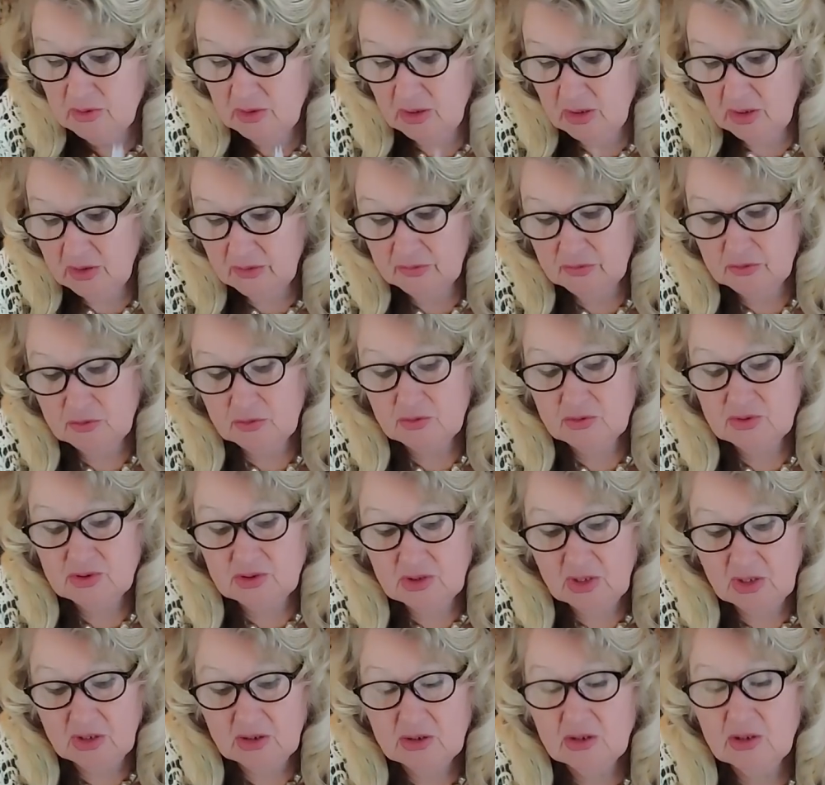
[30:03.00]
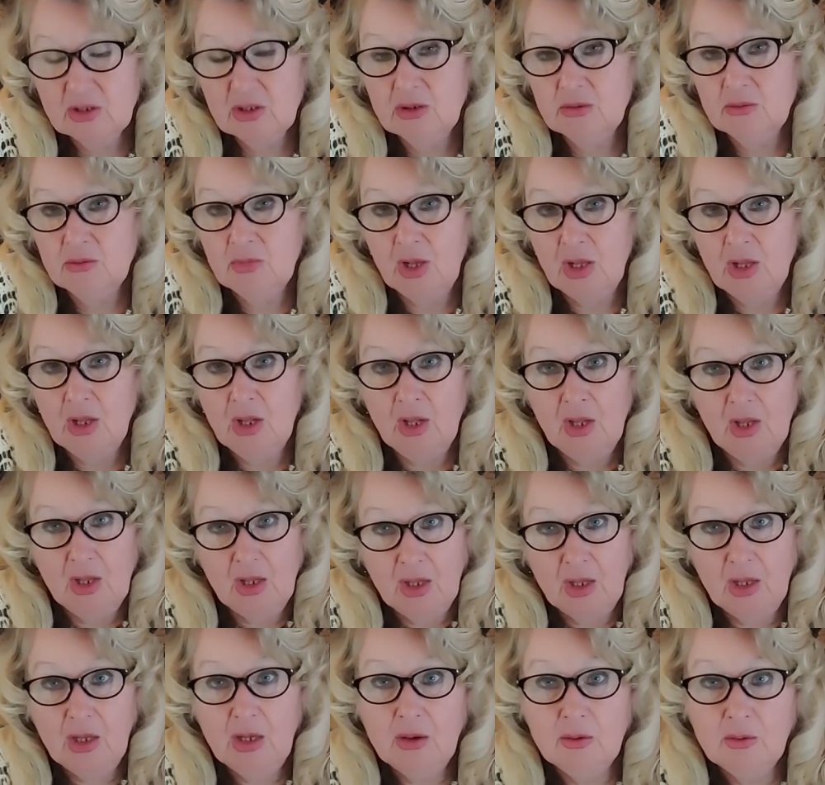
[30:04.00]
we have to send him
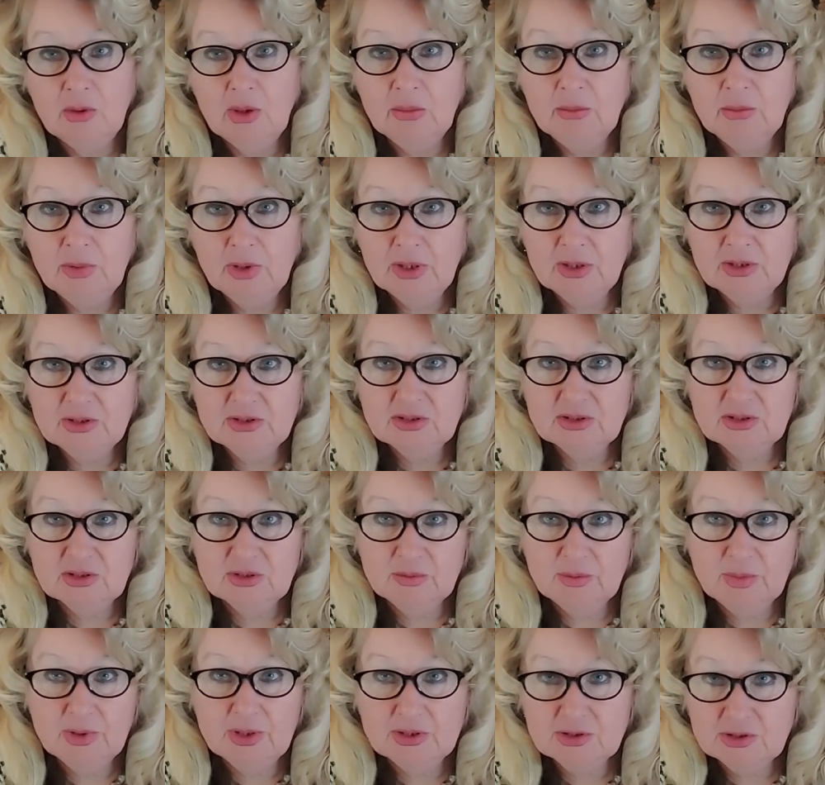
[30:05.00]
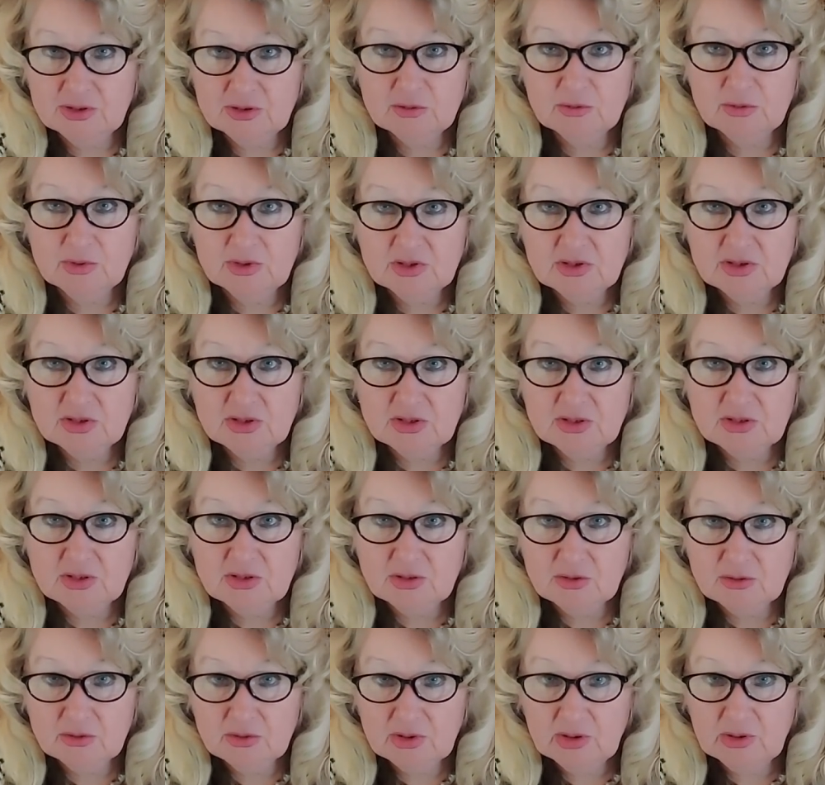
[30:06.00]
our best best wishes
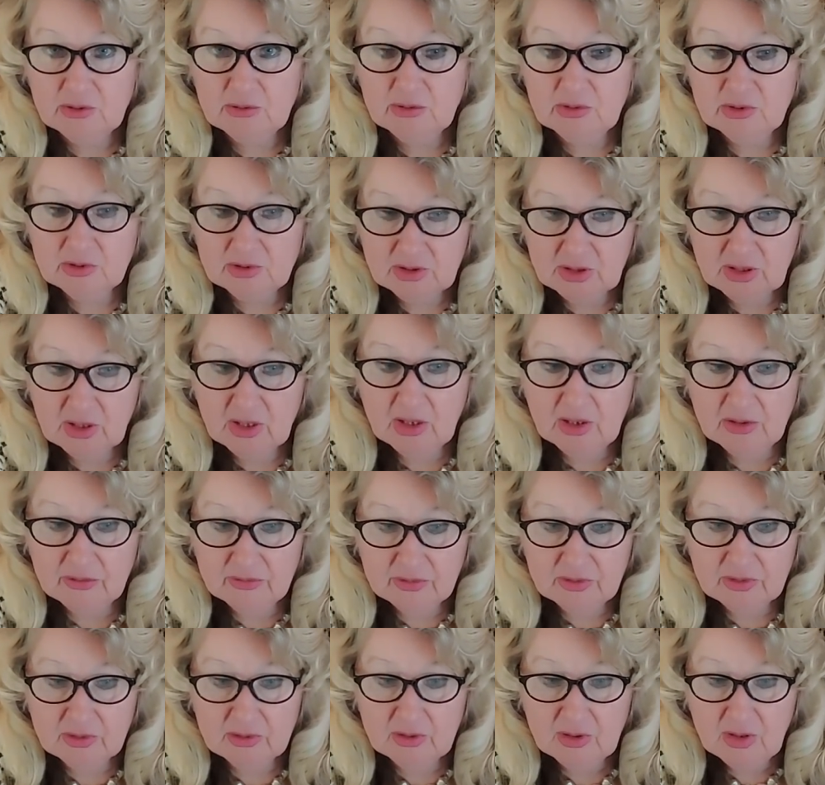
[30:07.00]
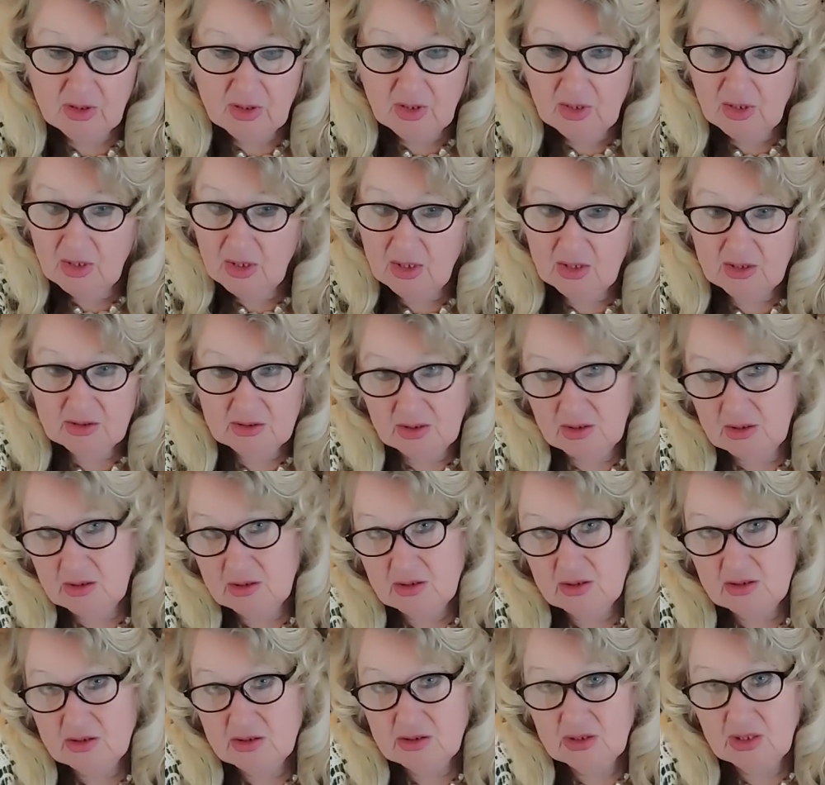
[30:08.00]
so he will recover and there
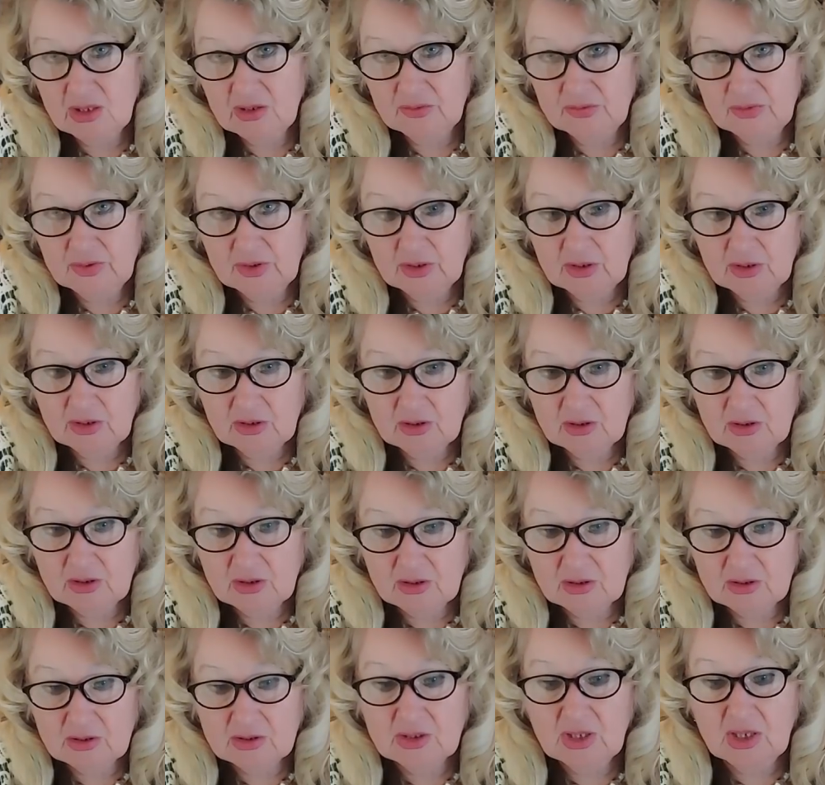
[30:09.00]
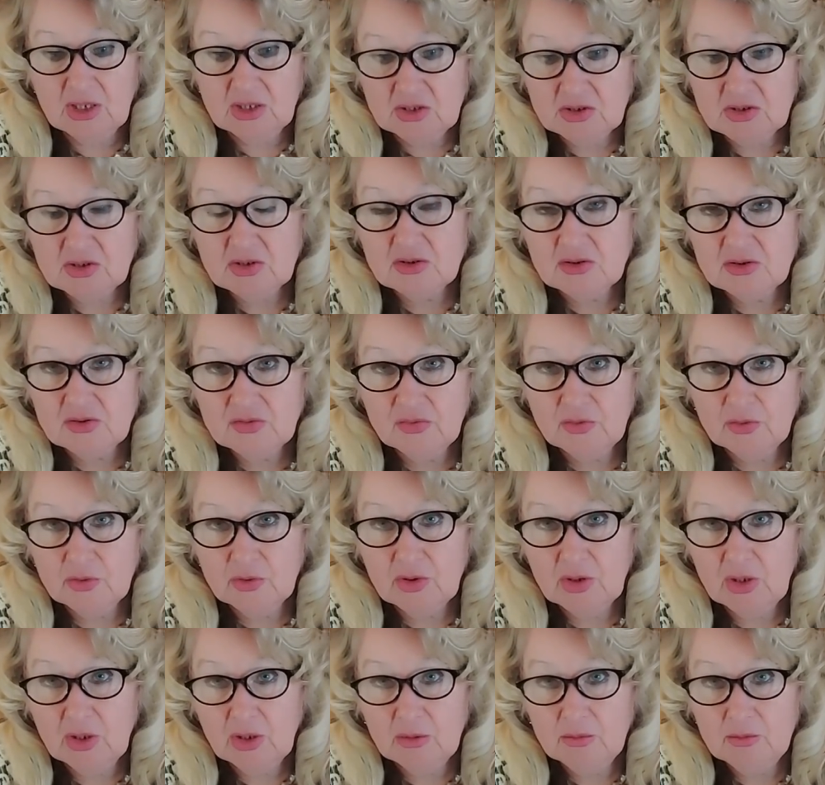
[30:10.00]
is nothing dangerous for
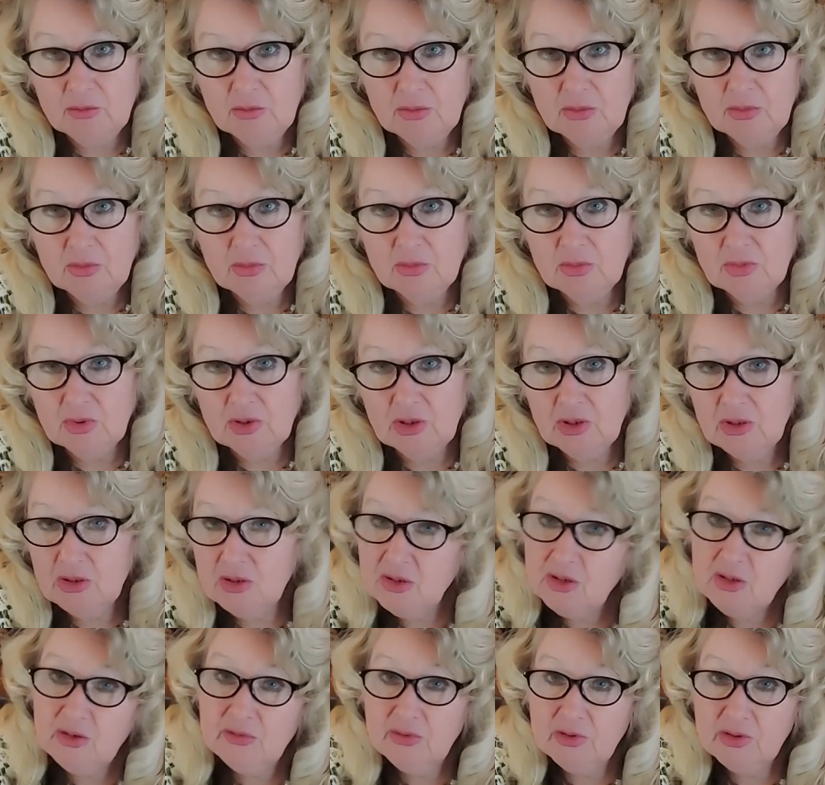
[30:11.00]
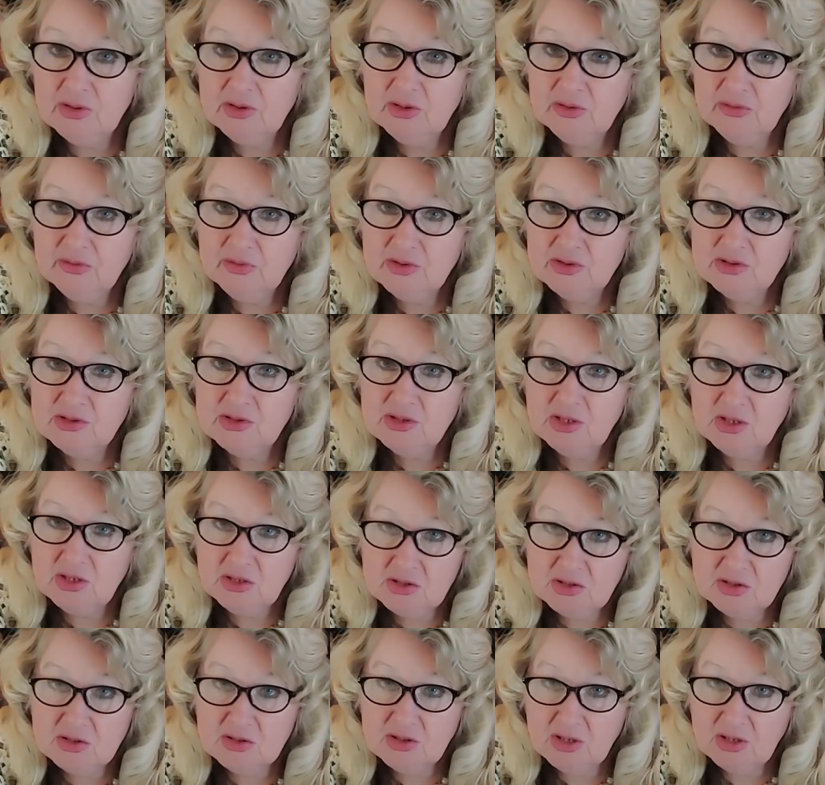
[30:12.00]
him uh, even if it's
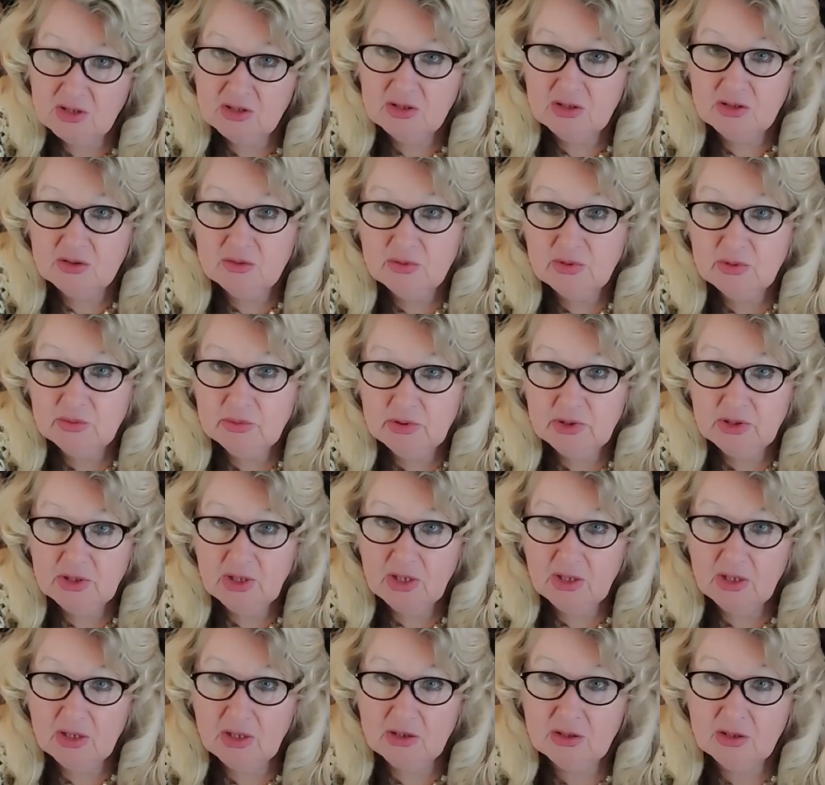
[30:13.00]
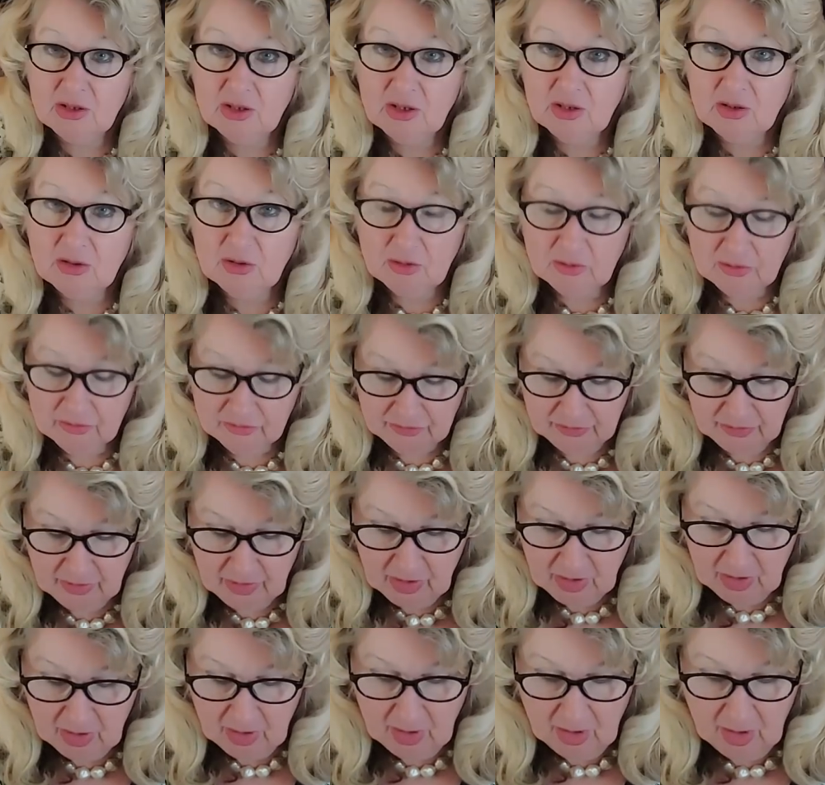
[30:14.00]
danger that it will be taken care of.
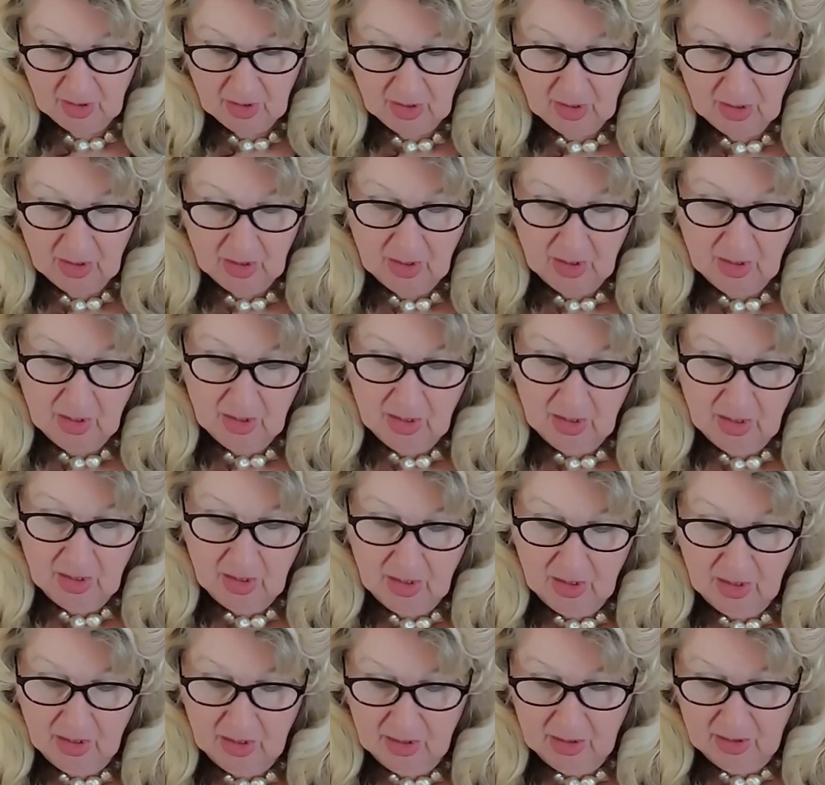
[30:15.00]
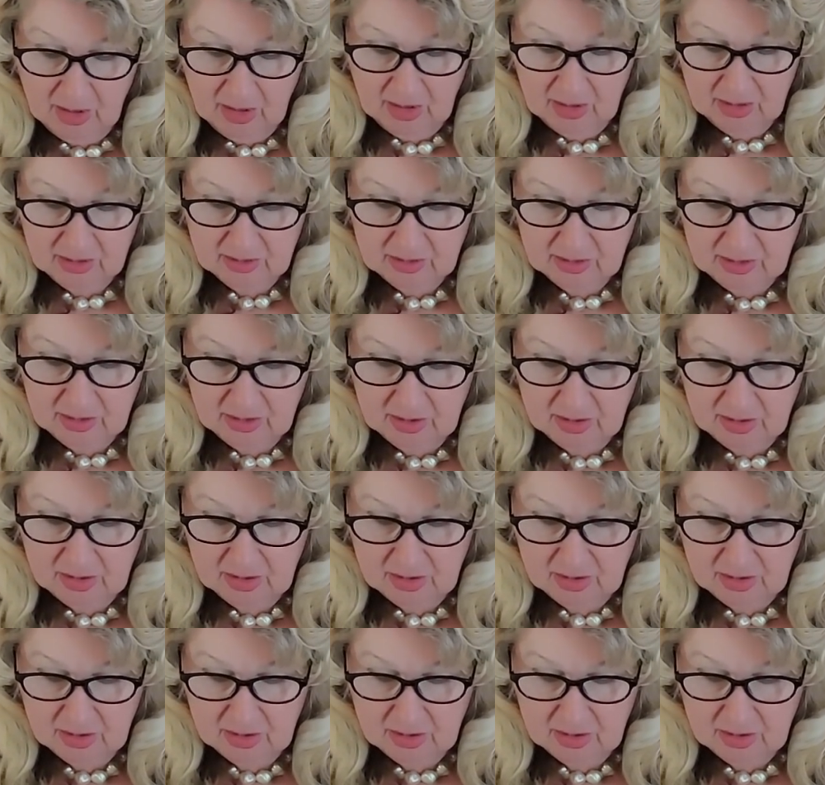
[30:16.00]
Um,